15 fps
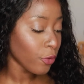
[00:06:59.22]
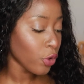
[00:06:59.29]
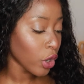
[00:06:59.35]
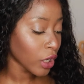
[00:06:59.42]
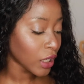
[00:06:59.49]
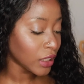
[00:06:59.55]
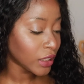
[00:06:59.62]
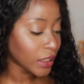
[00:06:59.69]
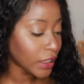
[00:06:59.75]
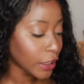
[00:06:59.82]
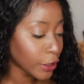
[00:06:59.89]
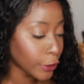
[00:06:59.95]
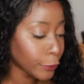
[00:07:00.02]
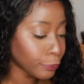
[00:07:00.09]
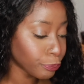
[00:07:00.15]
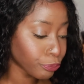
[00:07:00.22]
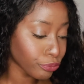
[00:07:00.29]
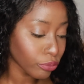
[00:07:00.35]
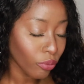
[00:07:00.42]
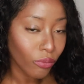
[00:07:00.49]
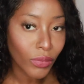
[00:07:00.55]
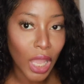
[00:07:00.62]
For concealer,
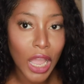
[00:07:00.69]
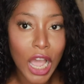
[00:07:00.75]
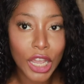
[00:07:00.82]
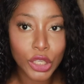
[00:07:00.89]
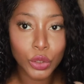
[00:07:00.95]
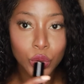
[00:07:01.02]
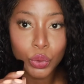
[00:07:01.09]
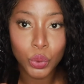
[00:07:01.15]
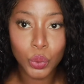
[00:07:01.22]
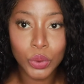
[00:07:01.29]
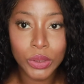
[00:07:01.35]
I use 2